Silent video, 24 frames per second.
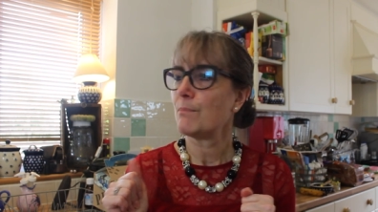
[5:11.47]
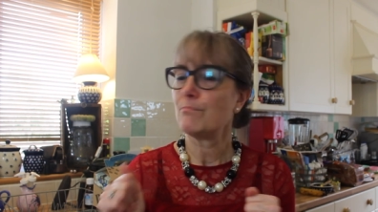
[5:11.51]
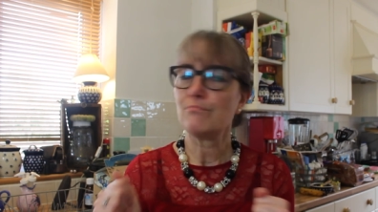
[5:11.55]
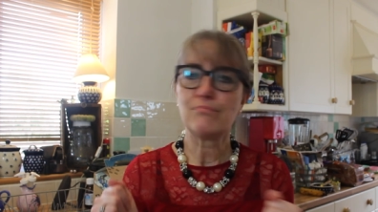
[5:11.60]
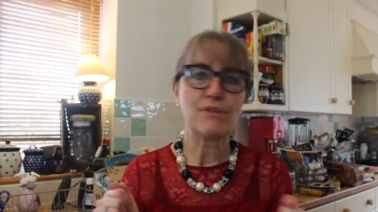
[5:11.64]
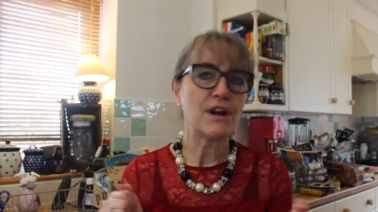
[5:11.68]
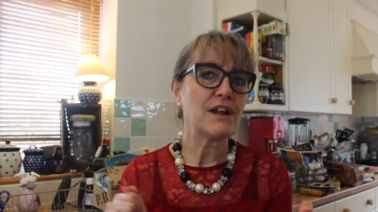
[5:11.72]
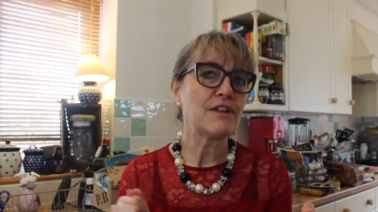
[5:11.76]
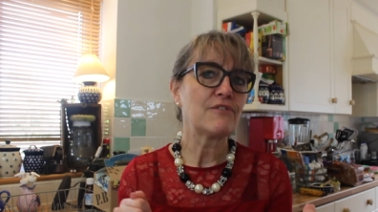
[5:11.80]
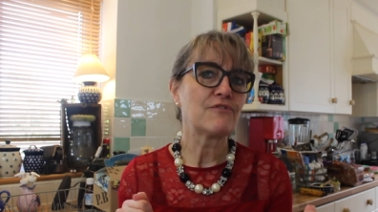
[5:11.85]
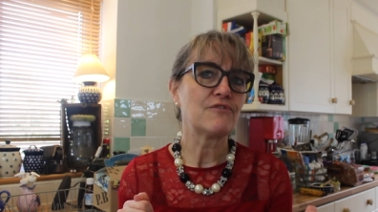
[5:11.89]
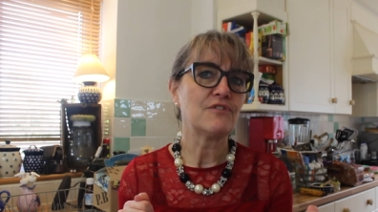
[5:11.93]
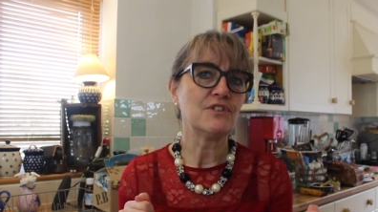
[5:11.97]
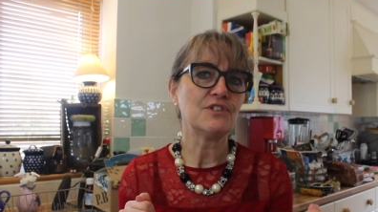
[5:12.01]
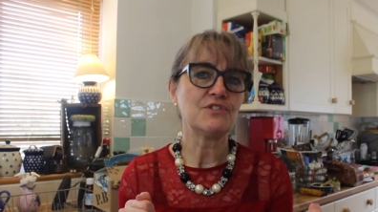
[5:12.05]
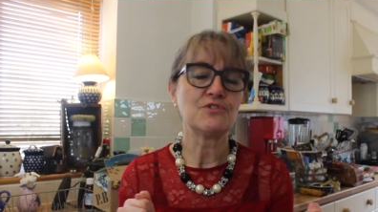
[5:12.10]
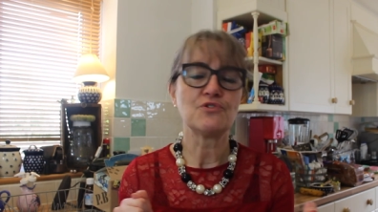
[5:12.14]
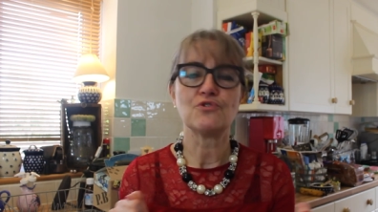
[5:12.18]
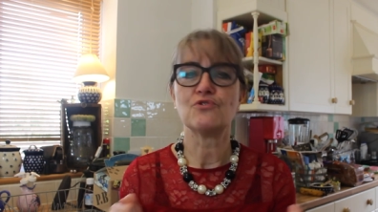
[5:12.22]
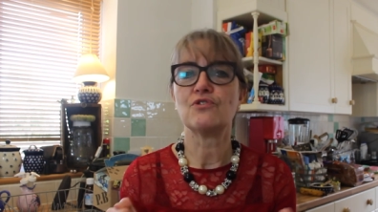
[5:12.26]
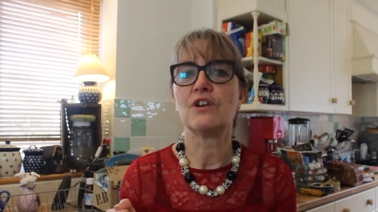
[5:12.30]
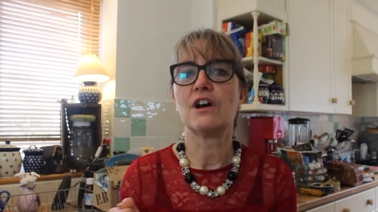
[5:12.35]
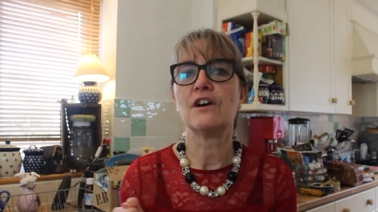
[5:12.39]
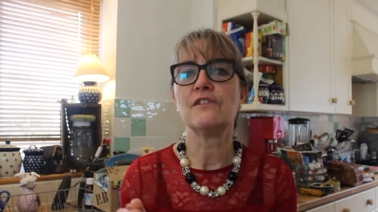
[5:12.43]
breakfast
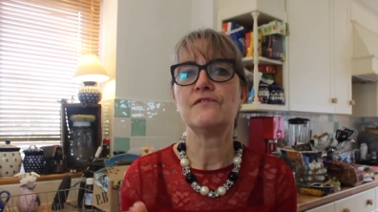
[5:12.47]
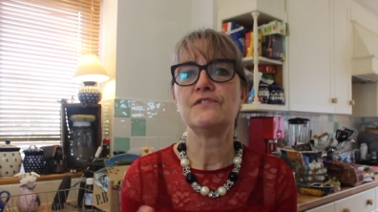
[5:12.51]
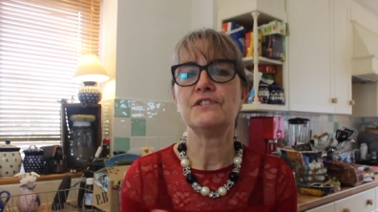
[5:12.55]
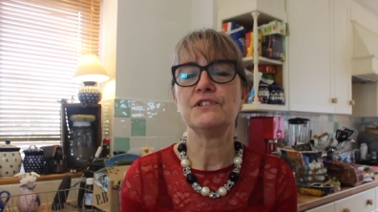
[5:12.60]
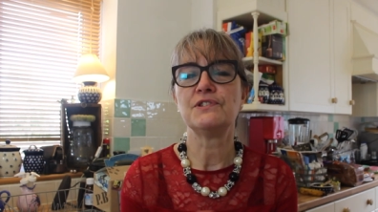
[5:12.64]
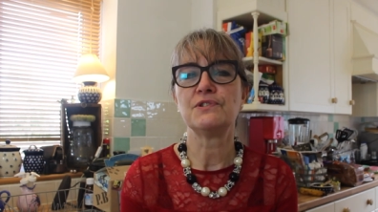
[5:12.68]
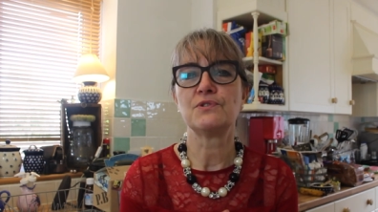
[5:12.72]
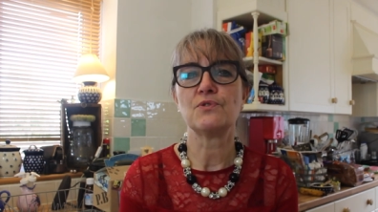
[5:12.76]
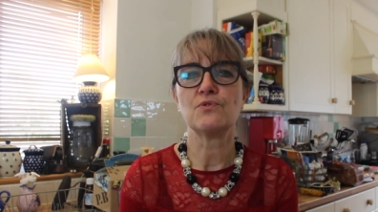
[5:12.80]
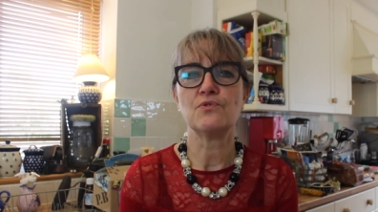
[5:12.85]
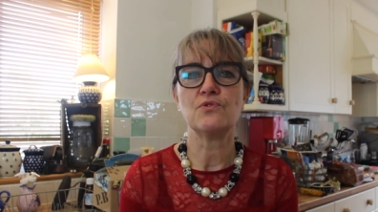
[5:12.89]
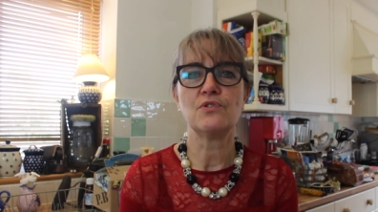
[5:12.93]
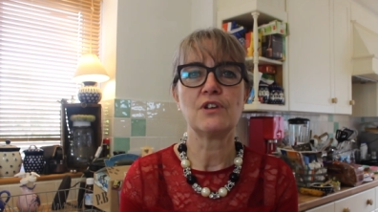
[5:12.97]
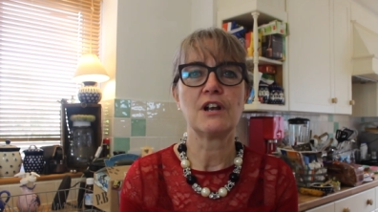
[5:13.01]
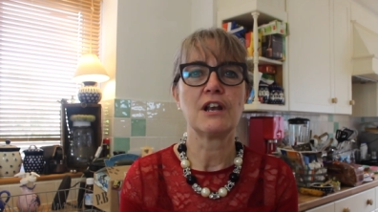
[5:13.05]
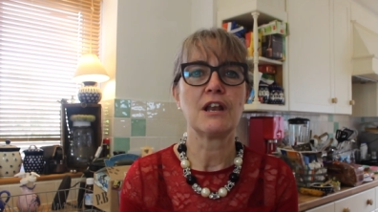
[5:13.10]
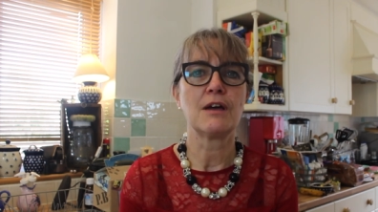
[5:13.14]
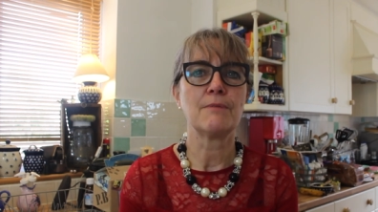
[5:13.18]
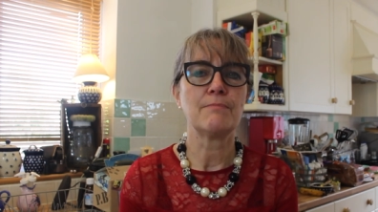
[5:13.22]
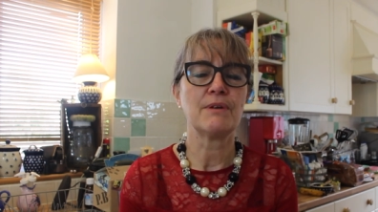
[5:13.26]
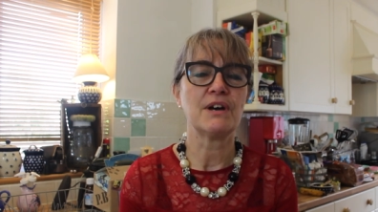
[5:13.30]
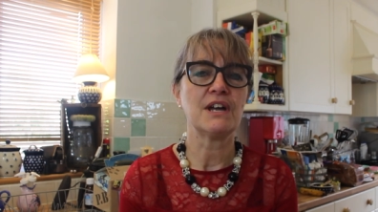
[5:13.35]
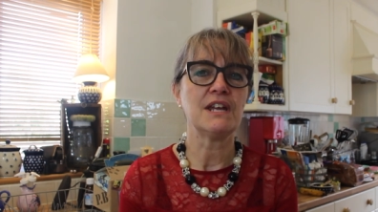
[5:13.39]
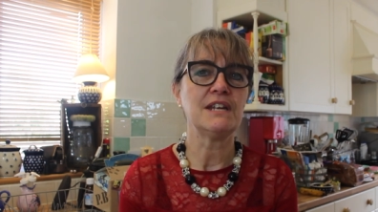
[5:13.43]
or after school
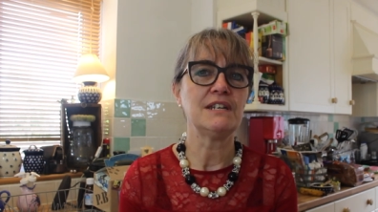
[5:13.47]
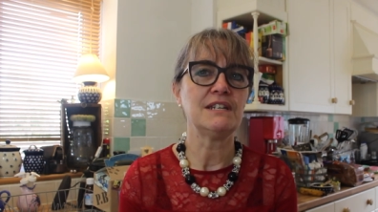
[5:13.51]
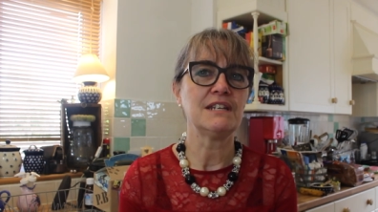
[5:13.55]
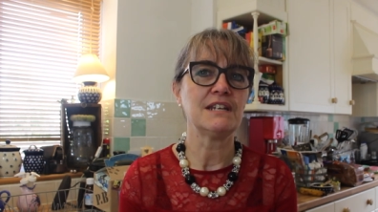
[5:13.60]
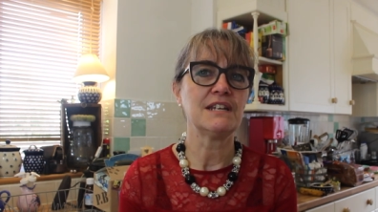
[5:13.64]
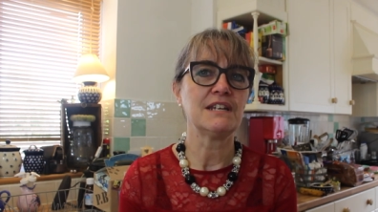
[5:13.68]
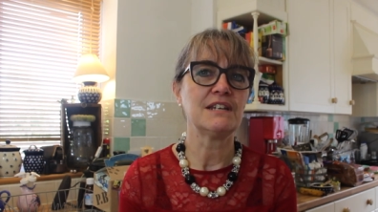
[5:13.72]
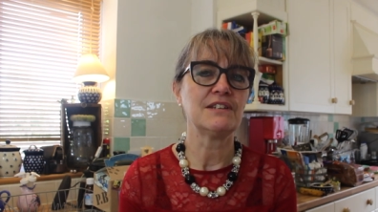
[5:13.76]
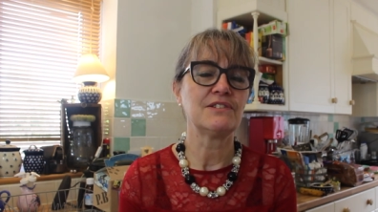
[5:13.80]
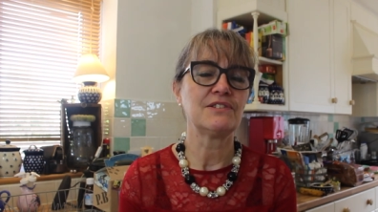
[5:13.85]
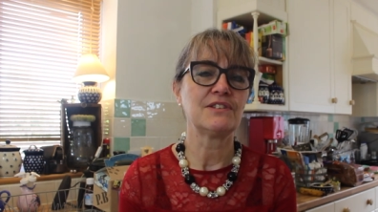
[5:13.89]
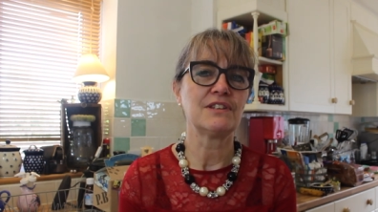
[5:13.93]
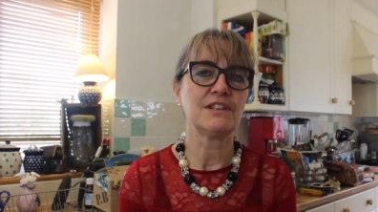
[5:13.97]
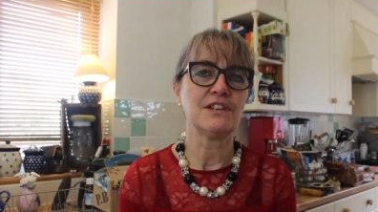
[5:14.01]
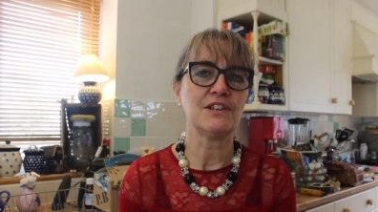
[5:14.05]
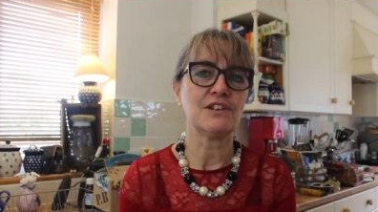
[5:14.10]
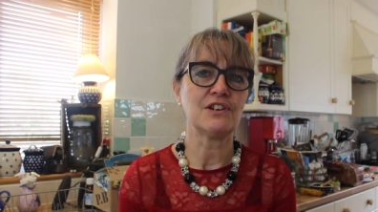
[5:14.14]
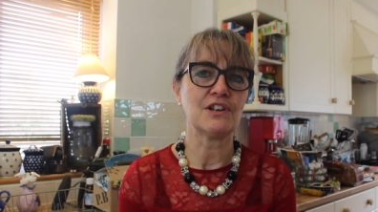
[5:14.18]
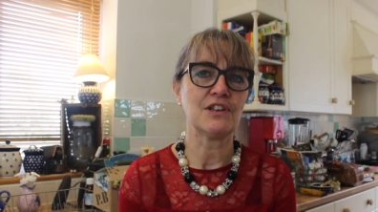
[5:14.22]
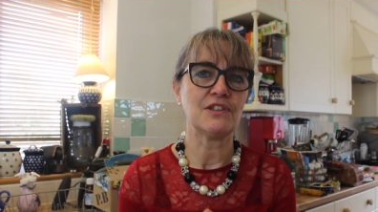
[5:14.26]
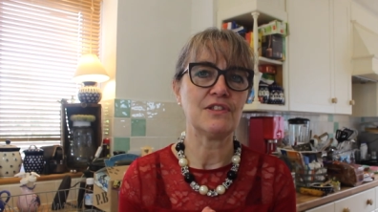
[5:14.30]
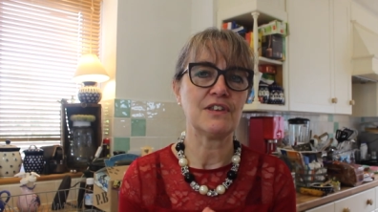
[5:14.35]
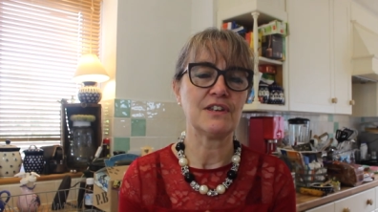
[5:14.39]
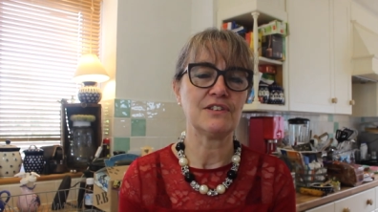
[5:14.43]
club ideas, you
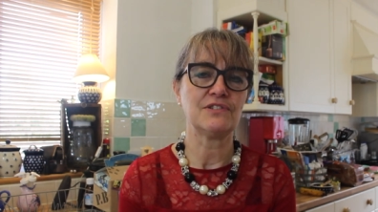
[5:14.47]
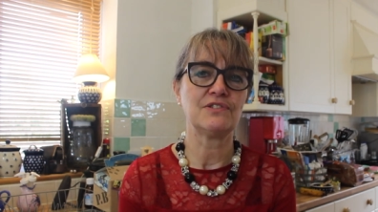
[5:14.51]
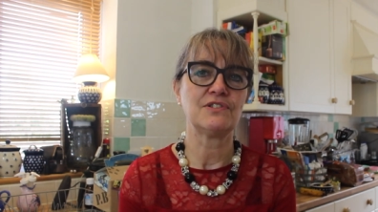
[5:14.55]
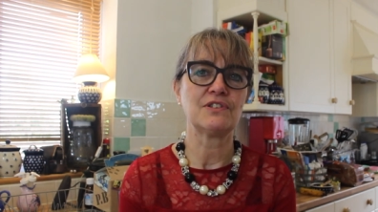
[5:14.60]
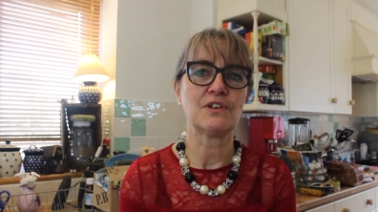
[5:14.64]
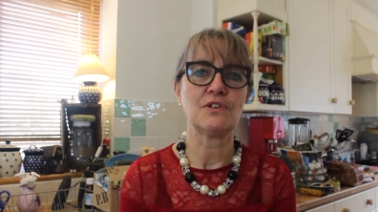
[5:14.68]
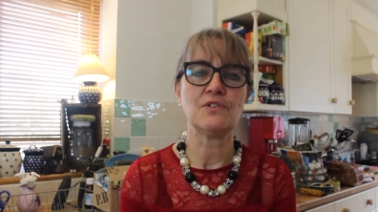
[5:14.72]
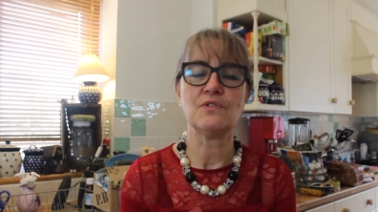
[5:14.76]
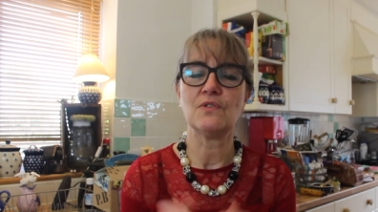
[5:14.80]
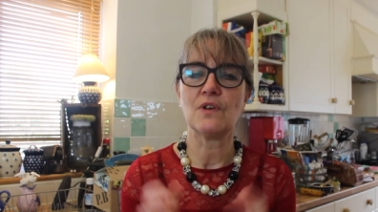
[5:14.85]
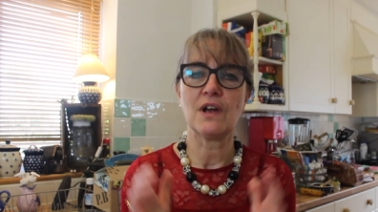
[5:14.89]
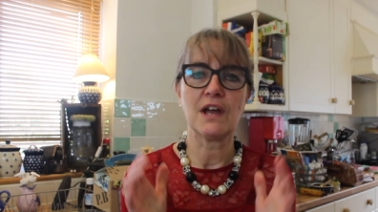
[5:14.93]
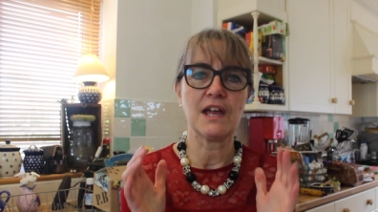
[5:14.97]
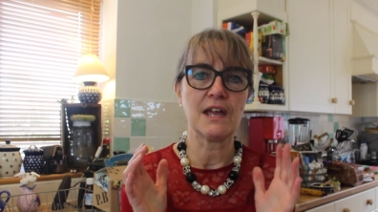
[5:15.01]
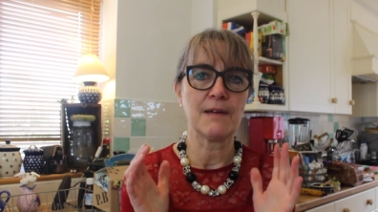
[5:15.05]
know, there's so,